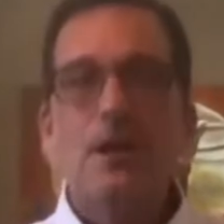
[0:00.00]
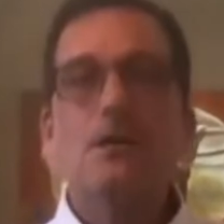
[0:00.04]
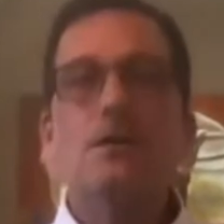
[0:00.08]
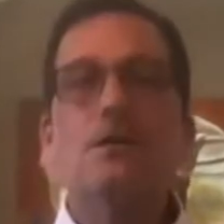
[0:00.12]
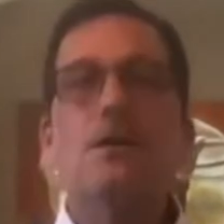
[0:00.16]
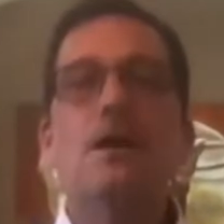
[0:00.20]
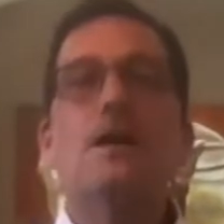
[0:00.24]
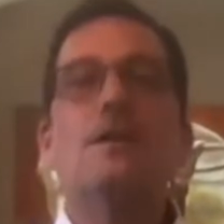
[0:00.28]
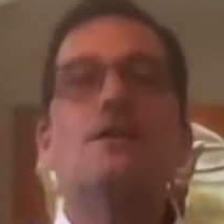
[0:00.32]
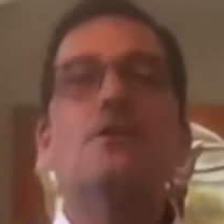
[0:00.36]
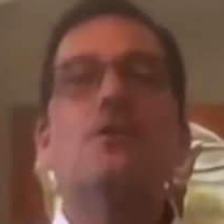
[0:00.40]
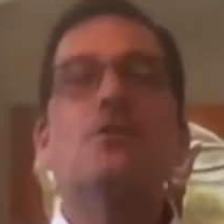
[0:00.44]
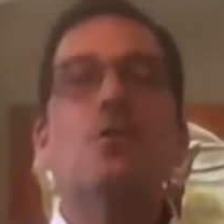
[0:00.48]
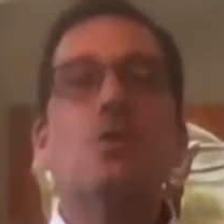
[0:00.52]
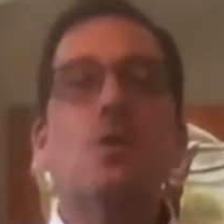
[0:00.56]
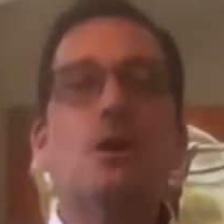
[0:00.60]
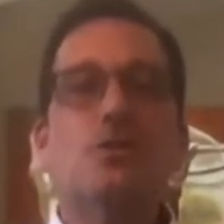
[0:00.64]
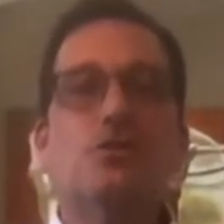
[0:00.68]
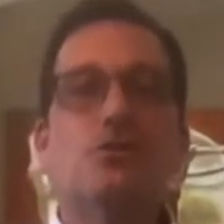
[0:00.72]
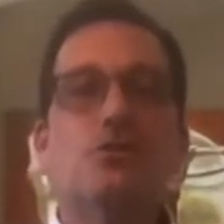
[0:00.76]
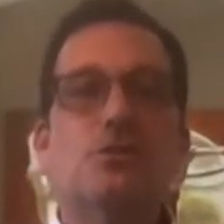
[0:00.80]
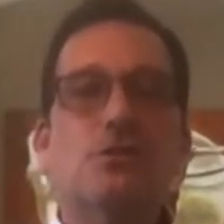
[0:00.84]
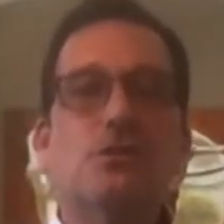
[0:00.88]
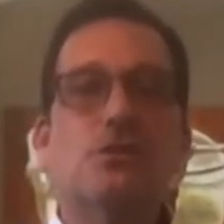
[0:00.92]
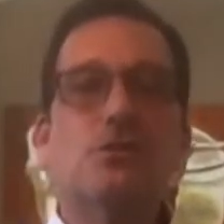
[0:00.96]
And the
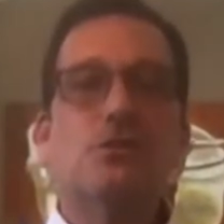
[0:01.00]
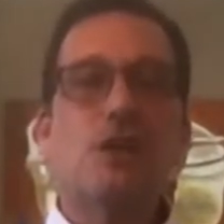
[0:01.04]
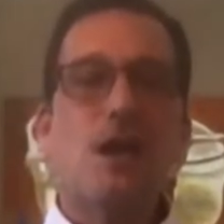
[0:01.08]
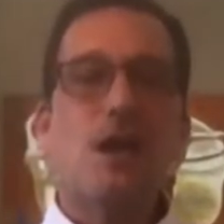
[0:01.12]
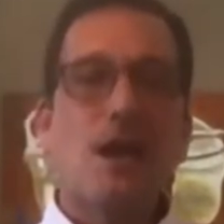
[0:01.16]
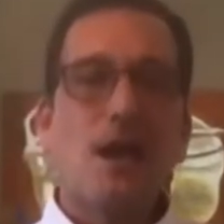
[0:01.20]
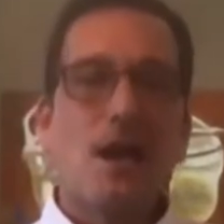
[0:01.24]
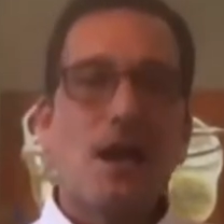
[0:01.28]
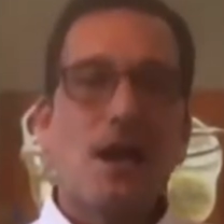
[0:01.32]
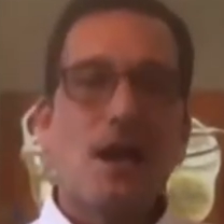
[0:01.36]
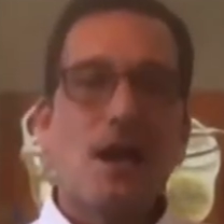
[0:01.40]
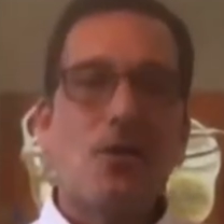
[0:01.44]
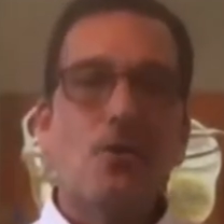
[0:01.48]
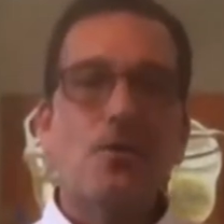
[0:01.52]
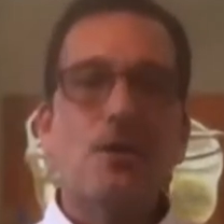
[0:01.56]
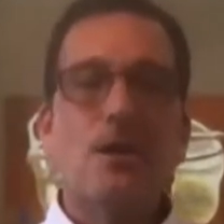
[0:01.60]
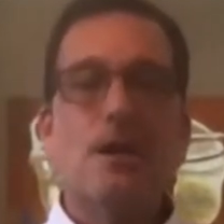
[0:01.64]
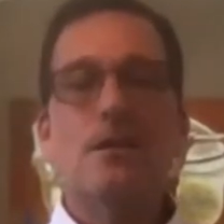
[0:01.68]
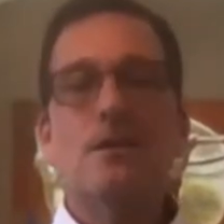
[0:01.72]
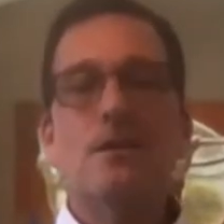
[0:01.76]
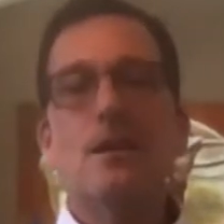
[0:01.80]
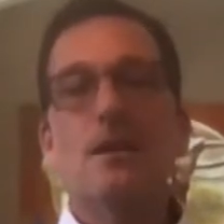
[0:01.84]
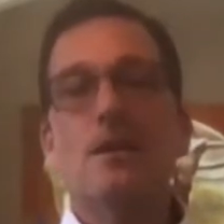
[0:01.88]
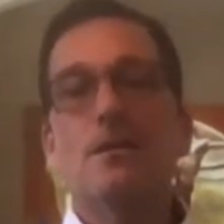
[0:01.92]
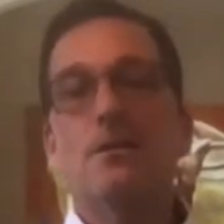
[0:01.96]
question is how,
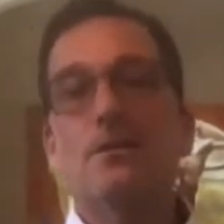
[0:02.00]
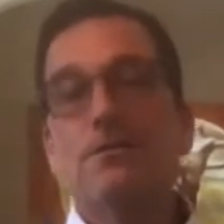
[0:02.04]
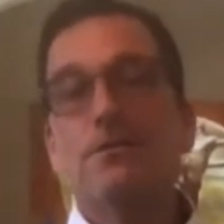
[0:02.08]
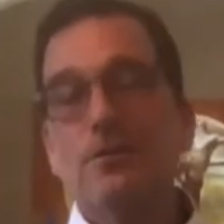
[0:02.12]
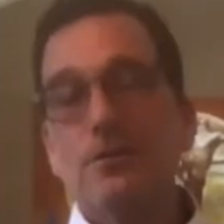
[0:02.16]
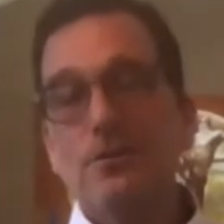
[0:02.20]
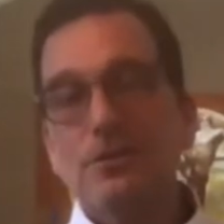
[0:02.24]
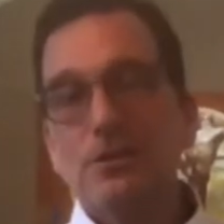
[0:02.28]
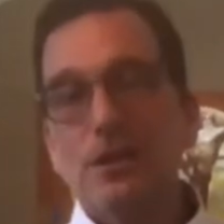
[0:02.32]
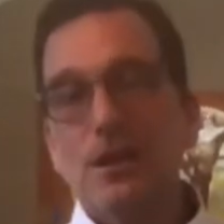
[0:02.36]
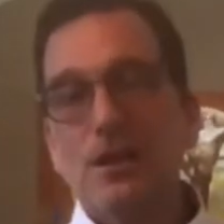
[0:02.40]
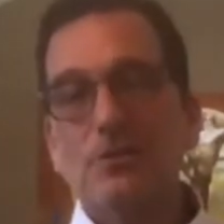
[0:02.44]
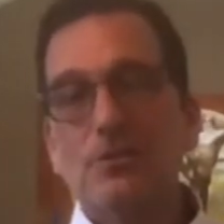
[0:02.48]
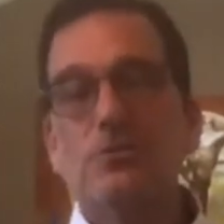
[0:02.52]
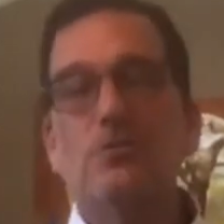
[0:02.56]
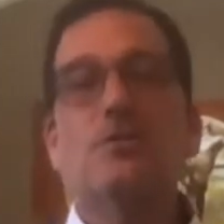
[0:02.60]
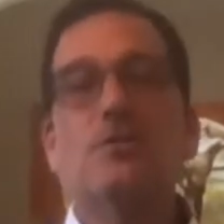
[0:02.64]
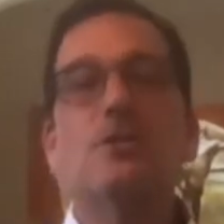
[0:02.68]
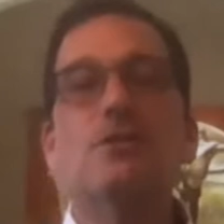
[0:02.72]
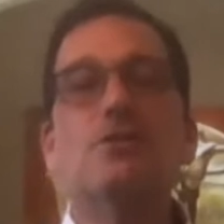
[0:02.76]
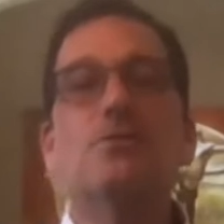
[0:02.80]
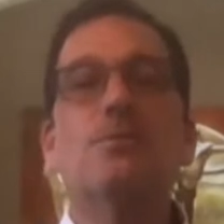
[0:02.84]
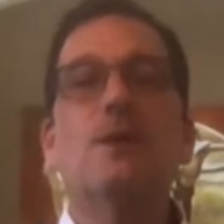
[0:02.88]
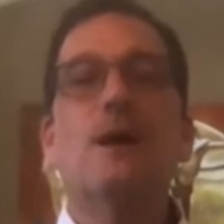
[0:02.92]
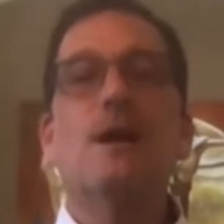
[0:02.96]
and, and the first answer
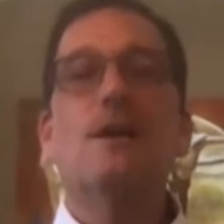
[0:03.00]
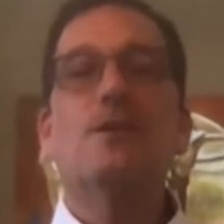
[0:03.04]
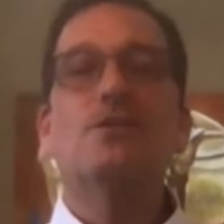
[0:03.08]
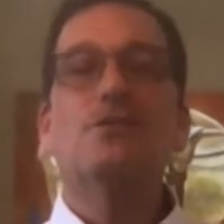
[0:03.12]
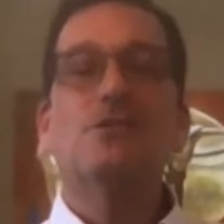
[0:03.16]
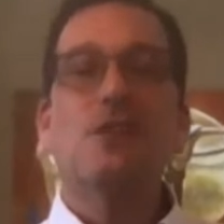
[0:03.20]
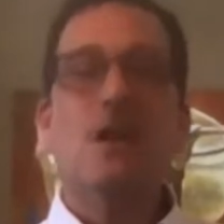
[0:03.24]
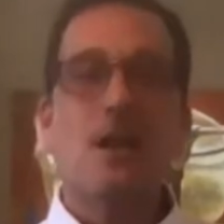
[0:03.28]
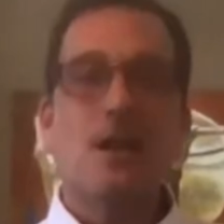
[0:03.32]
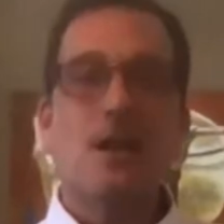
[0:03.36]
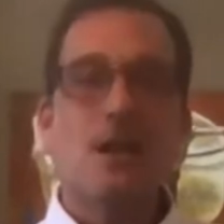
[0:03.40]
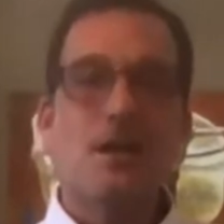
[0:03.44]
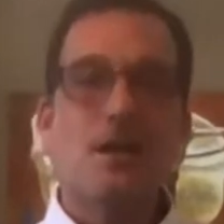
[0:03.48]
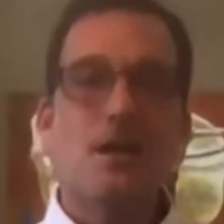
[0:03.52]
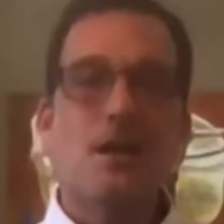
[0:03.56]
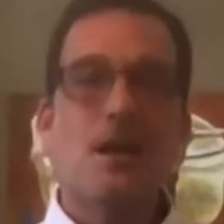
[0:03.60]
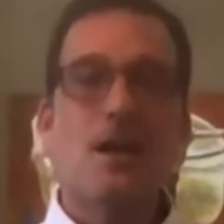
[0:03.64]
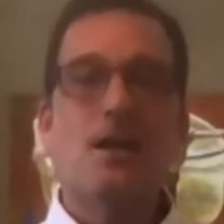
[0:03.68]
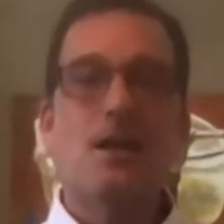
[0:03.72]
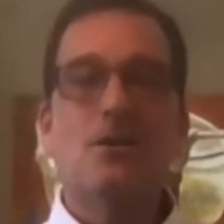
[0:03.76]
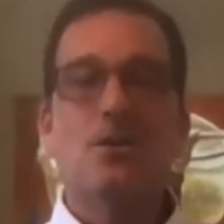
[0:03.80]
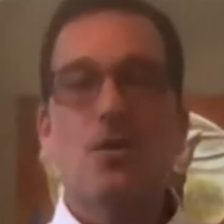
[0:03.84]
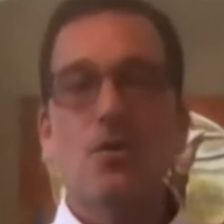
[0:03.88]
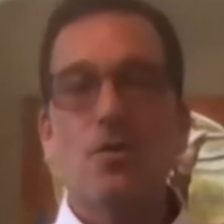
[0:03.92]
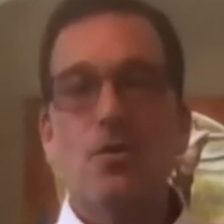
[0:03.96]
is by staying
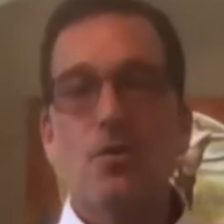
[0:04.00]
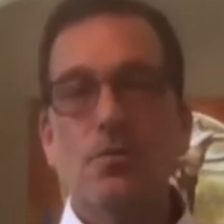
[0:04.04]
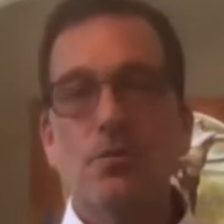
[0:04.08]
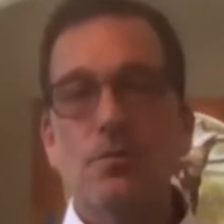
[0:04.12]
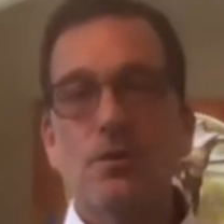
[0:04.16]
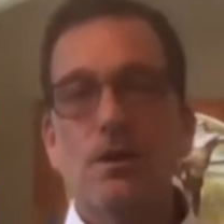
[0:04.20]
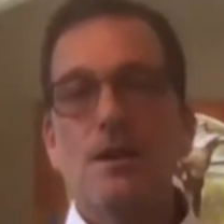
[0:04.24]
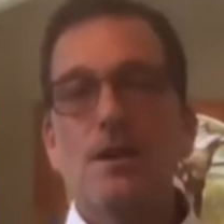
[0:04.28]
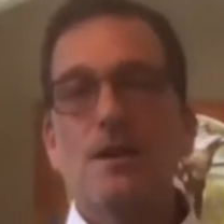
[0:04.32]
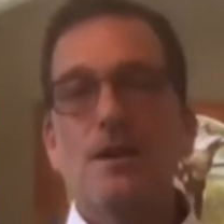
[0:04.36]
at home